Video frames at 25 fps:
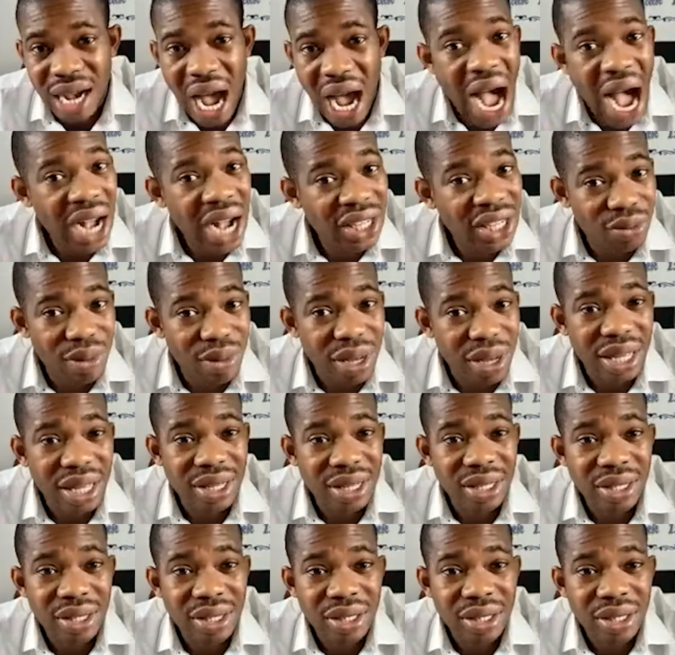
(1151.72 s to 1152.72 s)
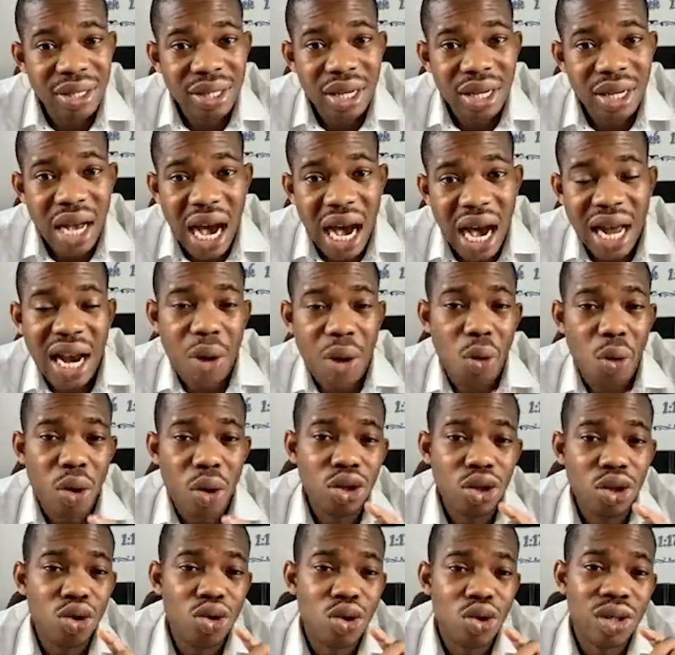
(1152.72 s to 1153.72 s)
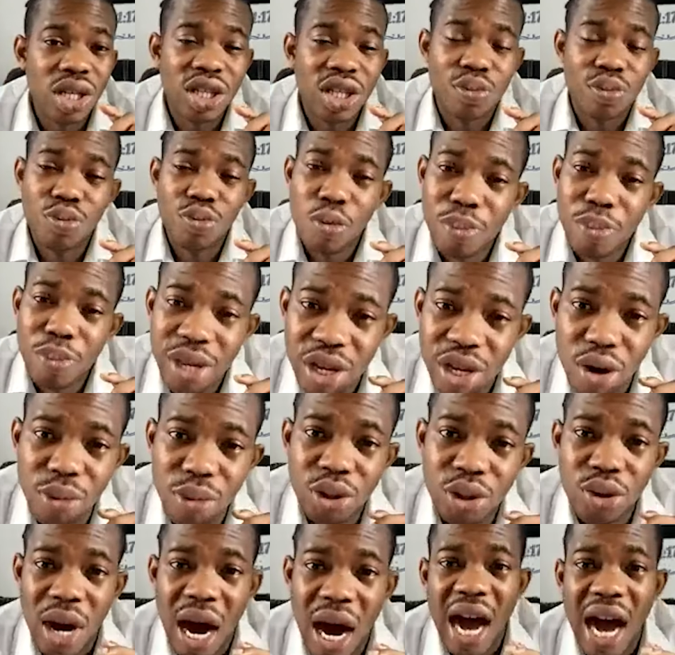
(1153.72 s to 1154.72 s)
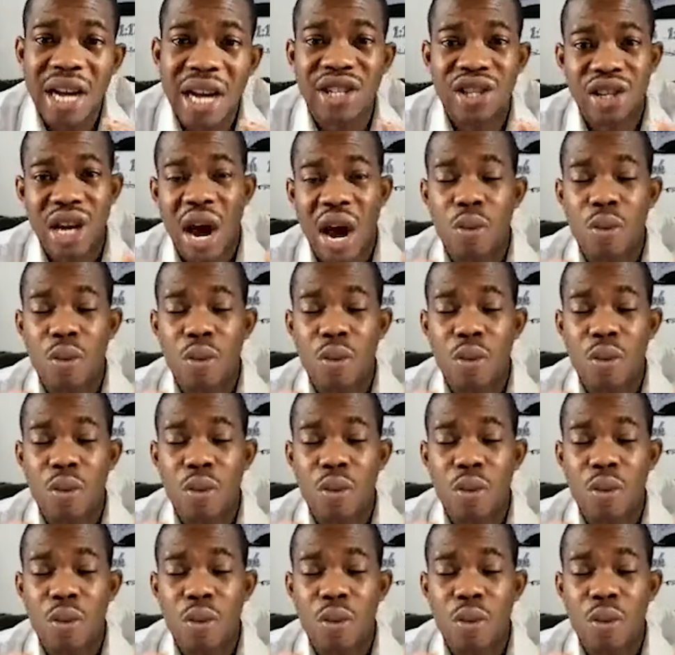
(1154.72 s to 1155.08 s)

Ask me. And I want to use this medium to ask.